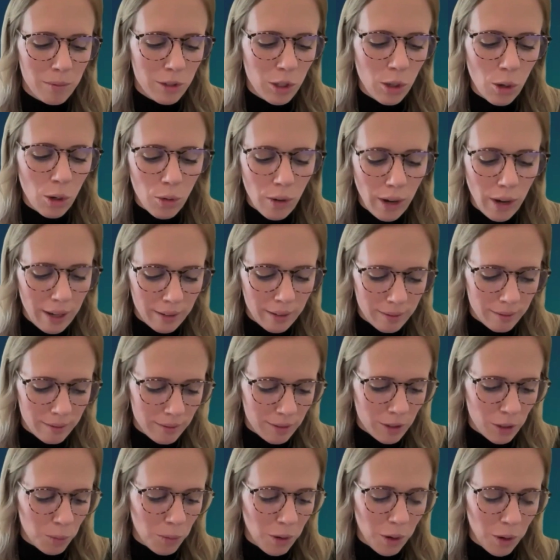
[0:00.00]
So
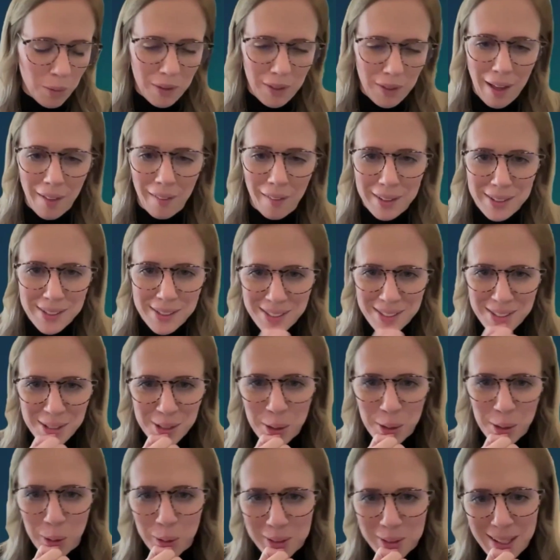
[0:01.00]
great to work with Alex and
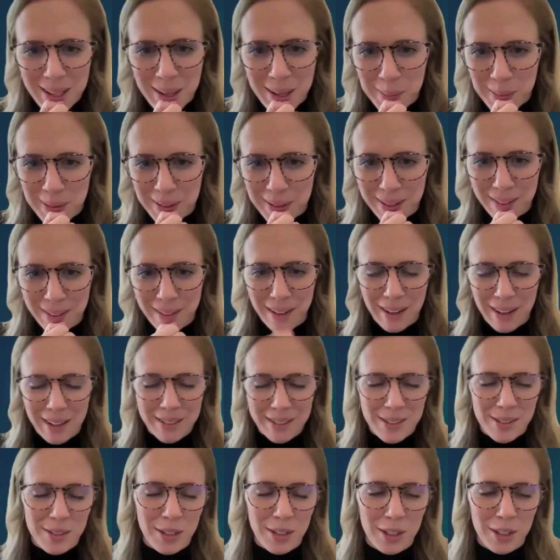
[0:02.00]
his whole team, and
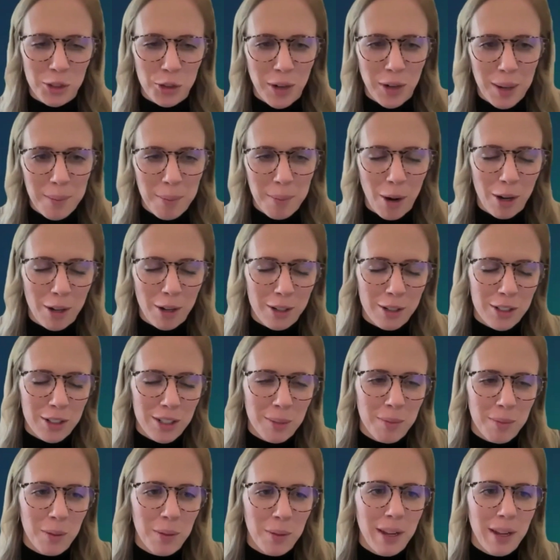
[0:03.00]
it's such a great
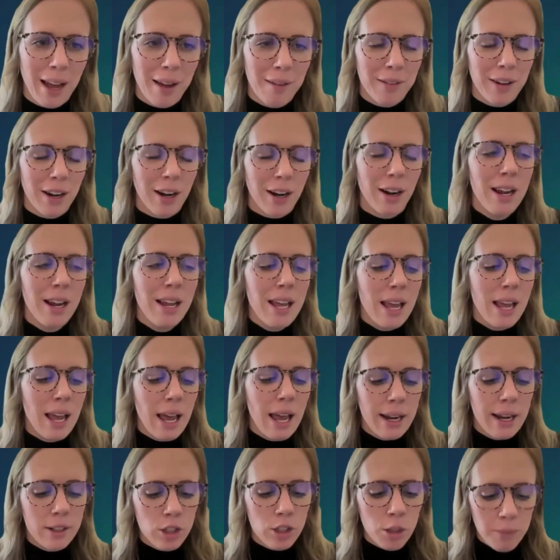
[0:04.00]
partnership that we have here.
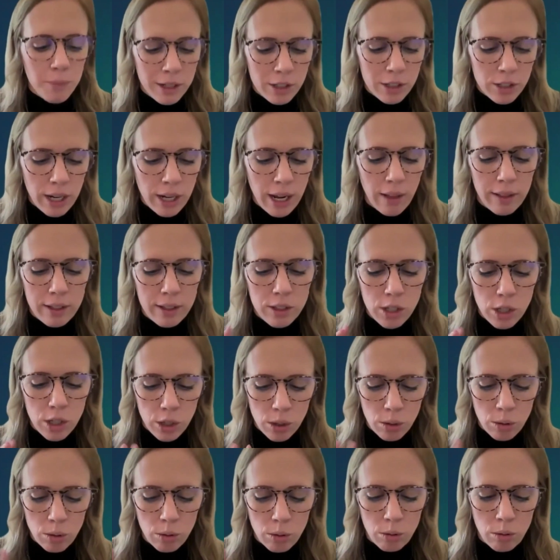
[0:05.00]
And as you mentioned, Alex,
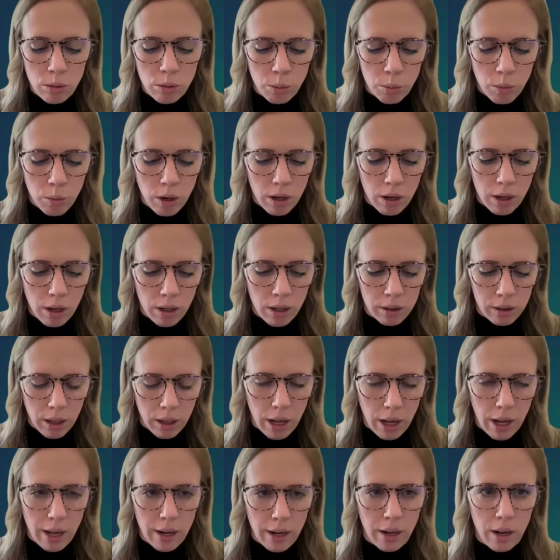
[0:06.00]
you work a
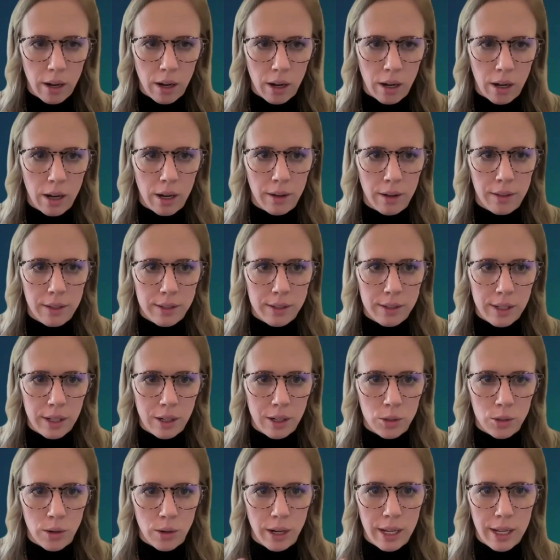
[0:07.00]
lot on the
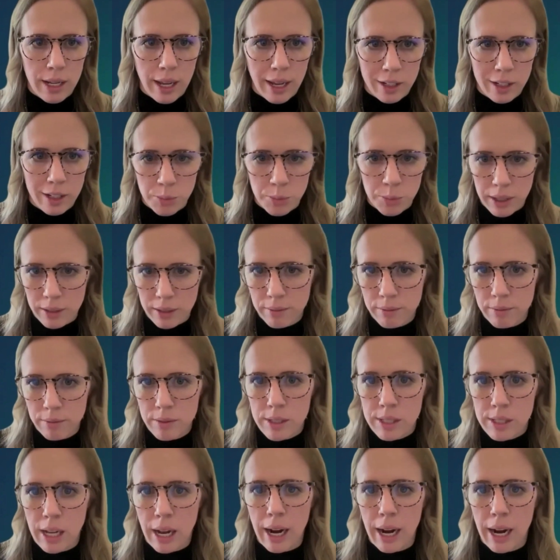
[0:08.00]
signatory engagement
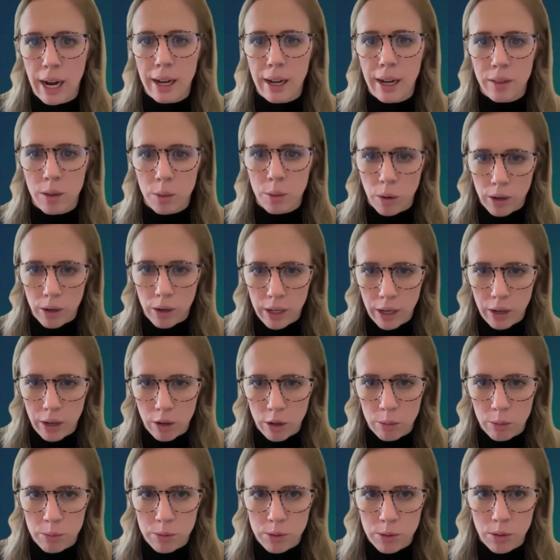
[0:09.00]
side in the working
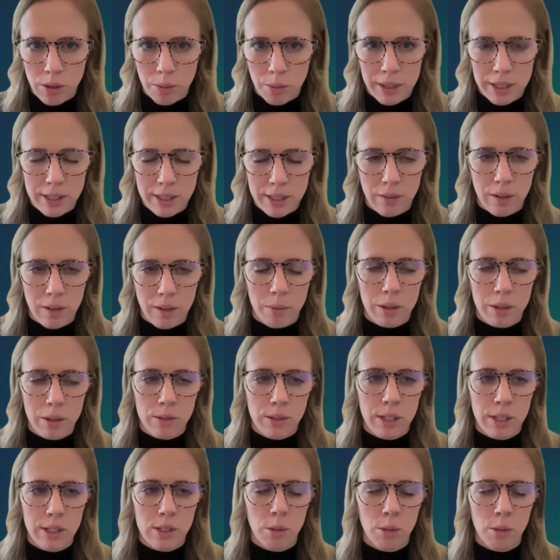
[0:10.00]
groups through the
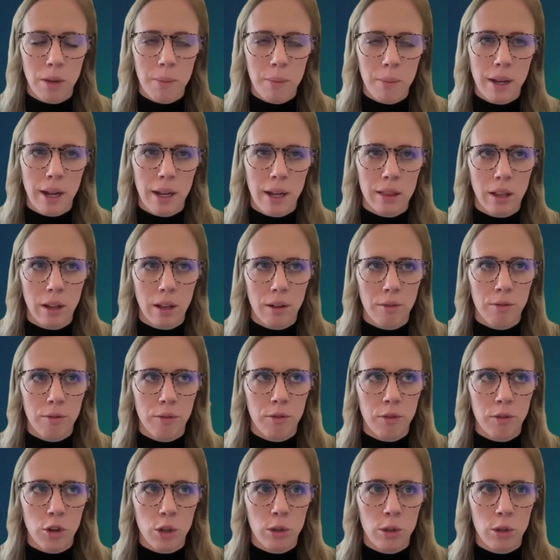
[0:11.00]
PCFWC. So maybe I'd love
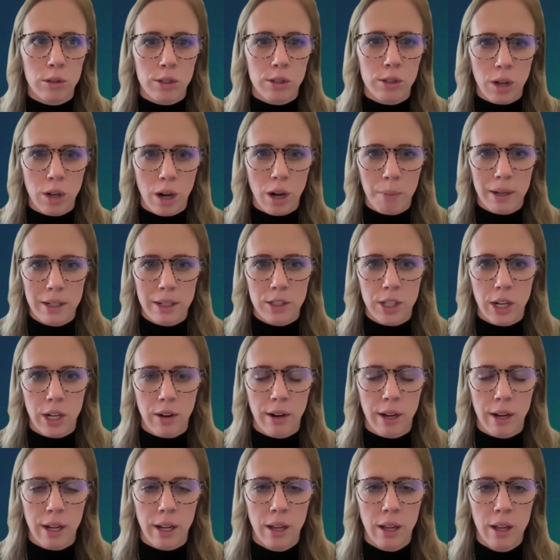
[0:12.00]
for you to start by
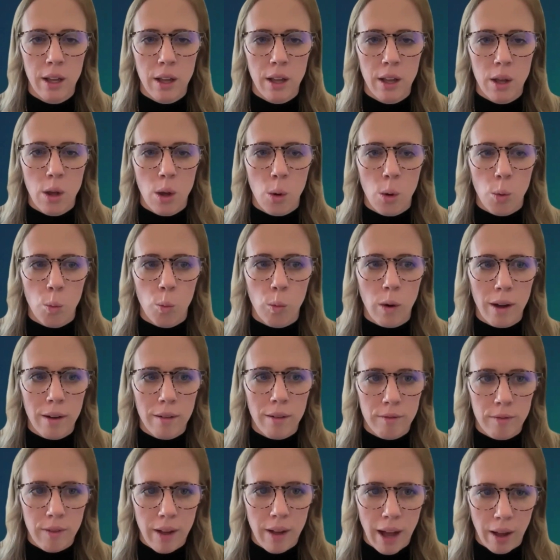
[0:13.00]
sharing
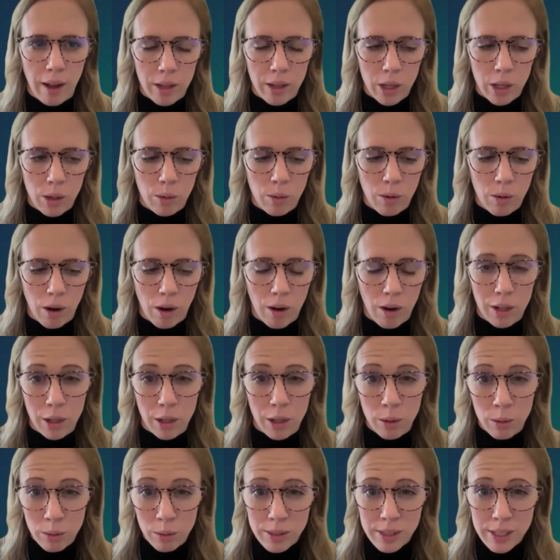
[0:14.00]
what value are
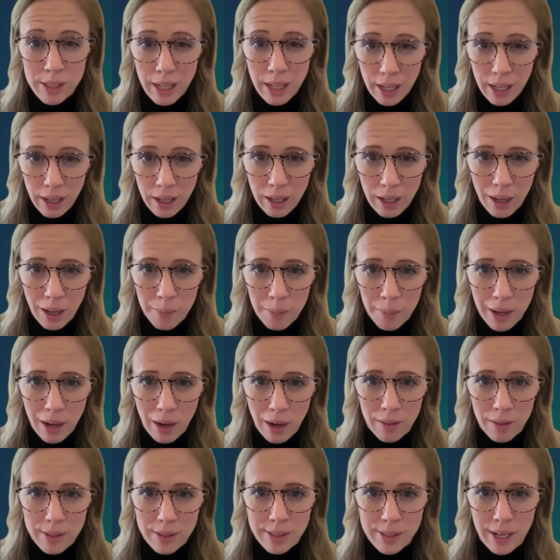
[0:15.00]
you seeing coming
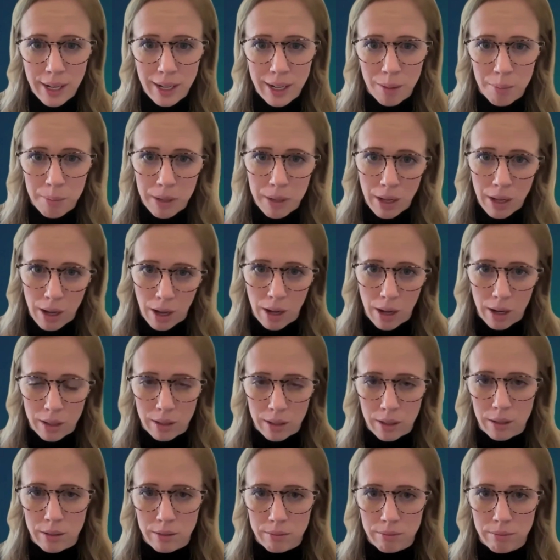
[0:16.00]
out of this data
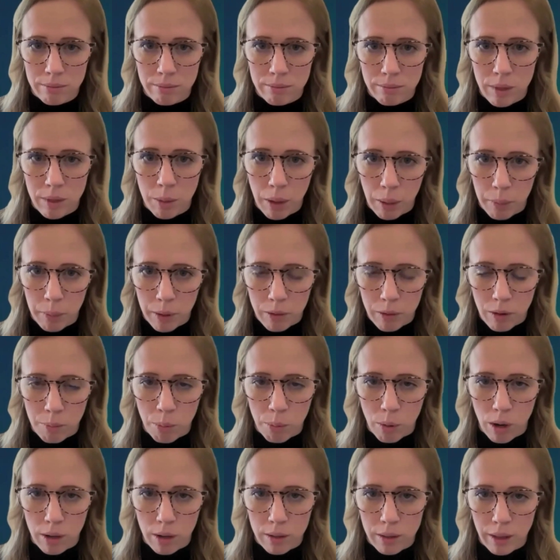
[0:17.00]
beyond the public
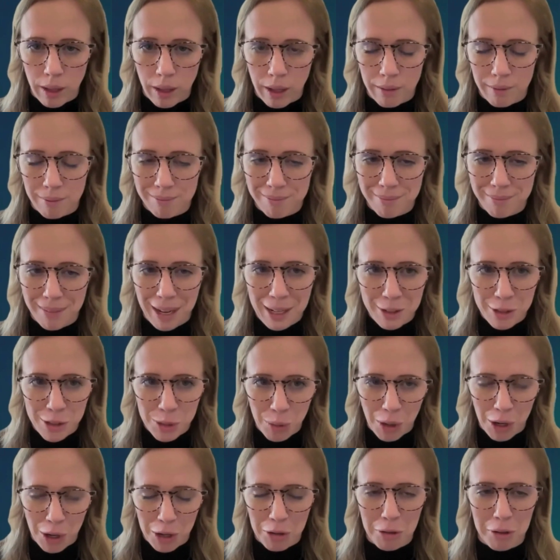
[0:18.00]
report that I
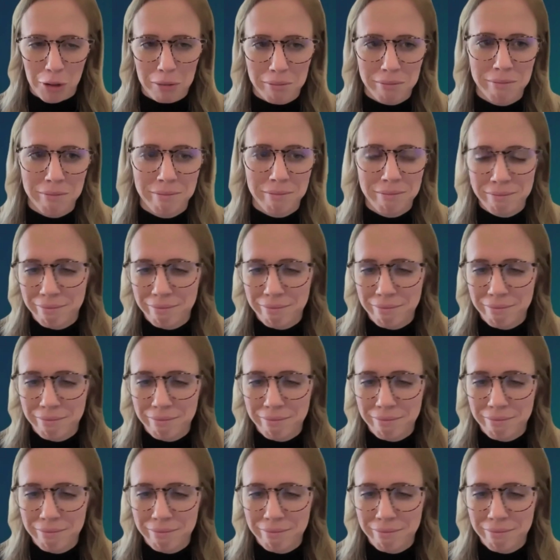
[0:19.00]
just walked through?